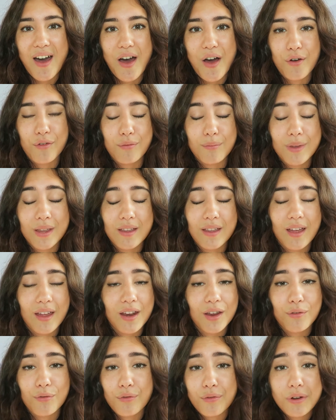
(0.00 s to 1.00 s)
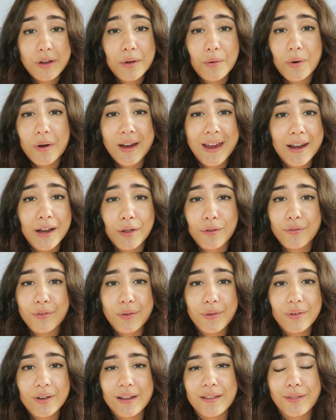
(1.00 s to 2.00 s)
of me getting free organic
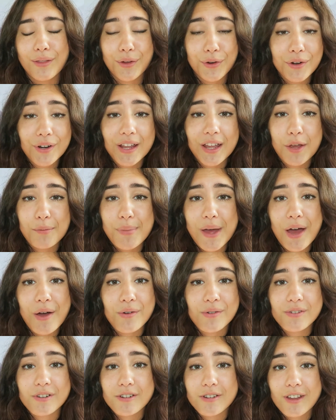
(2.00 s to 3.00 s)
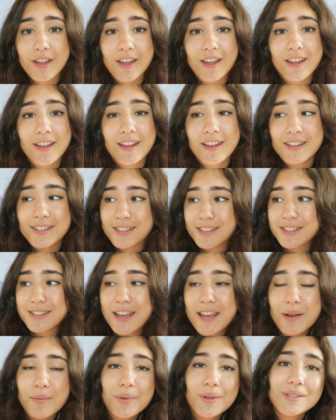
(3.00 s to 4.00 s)
food and learning about
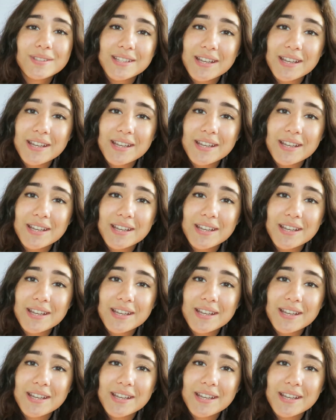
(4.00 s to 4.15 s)
sustainable